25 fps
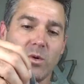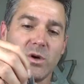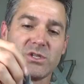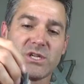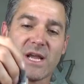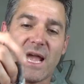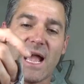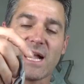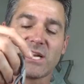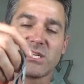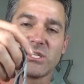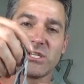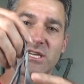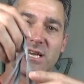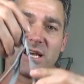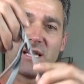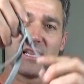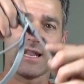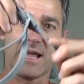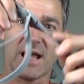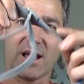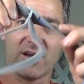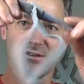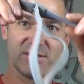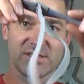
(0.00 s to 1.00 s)
which actually
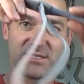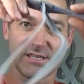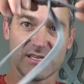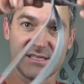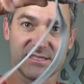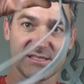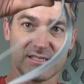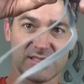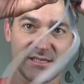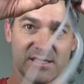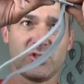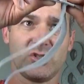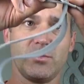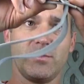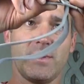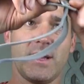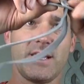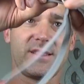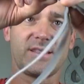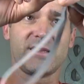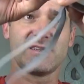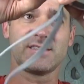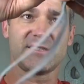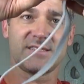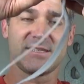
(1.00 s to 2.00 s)
allows us to
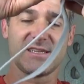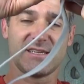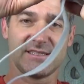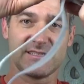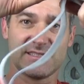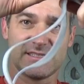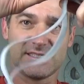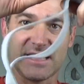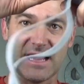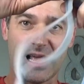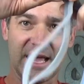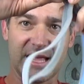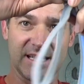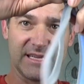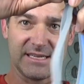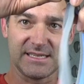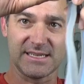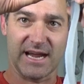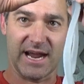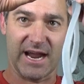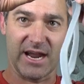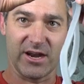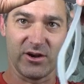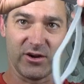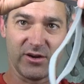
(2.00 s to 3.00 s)
make this slightly
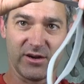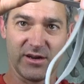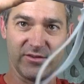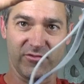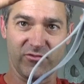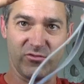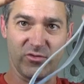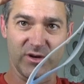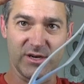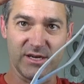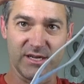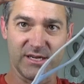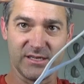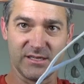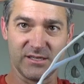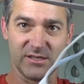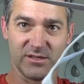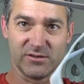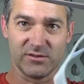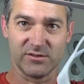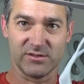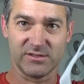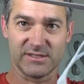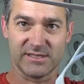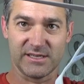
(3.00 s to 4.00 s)
tighter if we need
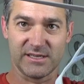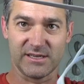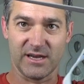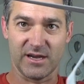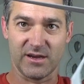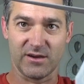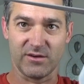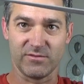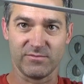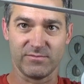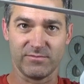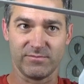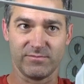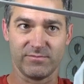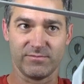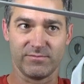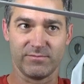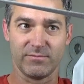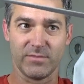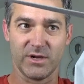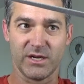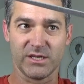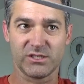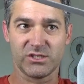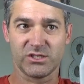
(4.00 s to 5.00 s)
to. See how
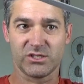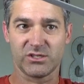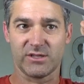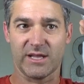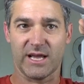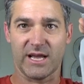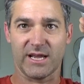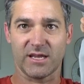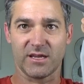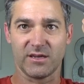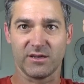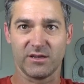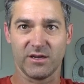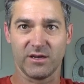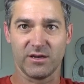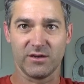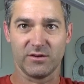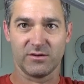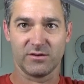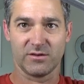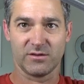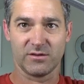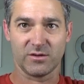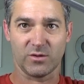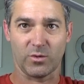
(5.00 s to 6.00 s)
much that can
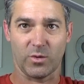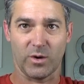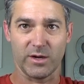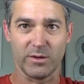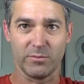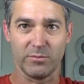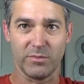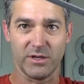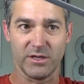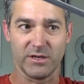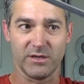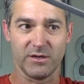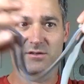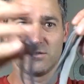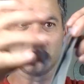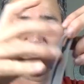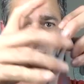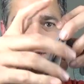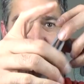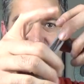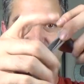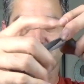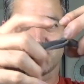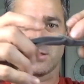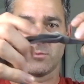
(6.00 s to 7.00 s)
go quite a bit. So
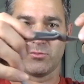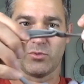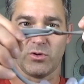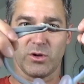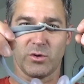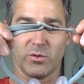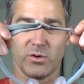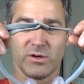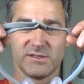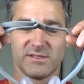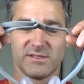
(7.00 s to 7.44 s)
it gets to the point where